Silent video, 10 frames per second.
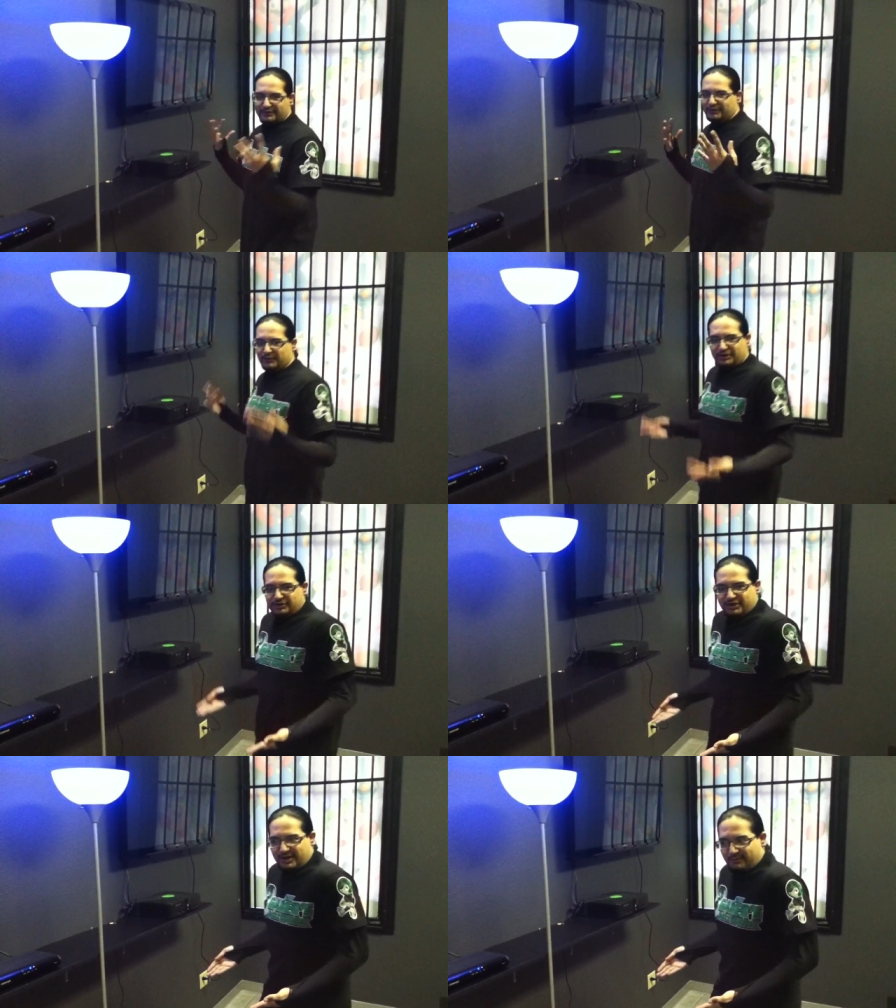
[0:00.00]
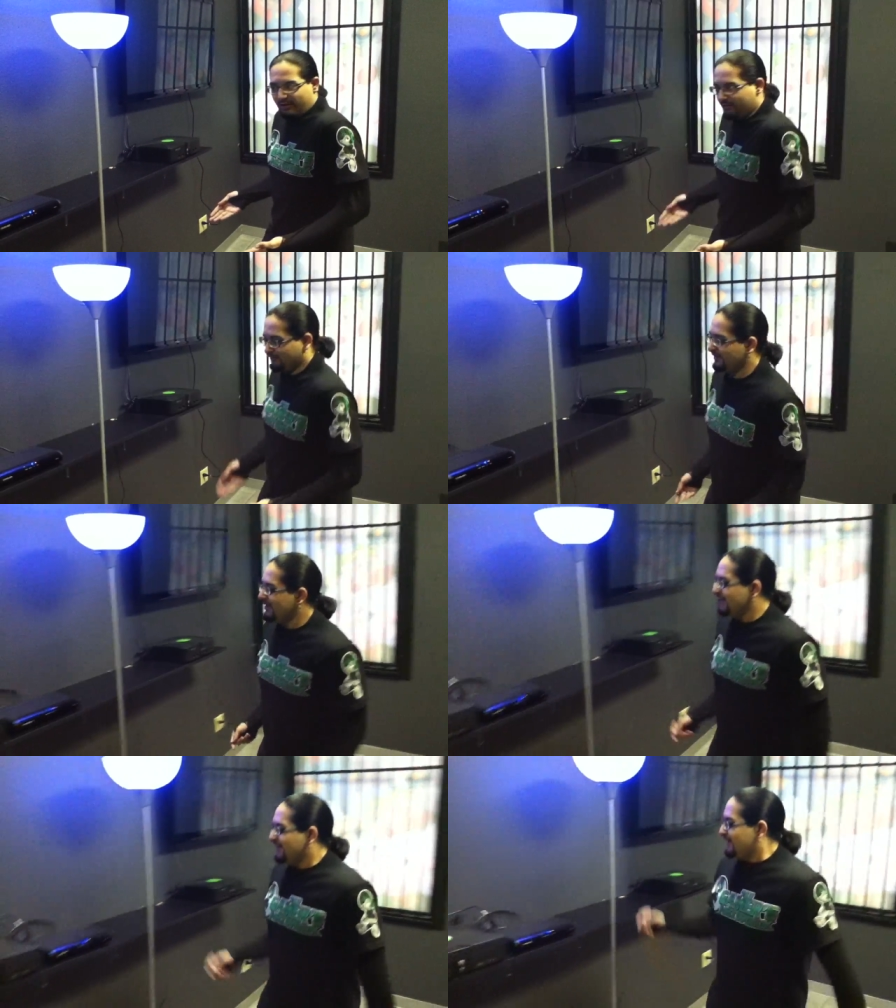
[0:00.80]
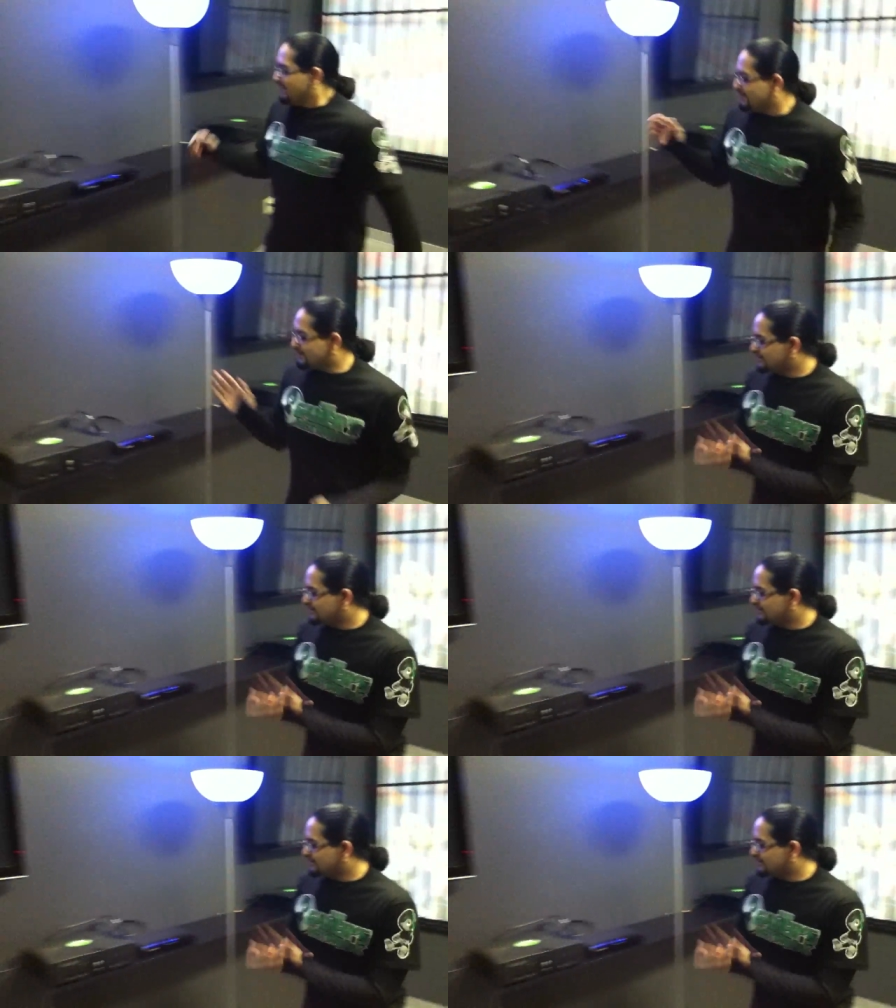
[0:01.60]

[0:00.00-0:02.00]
and get your game on. And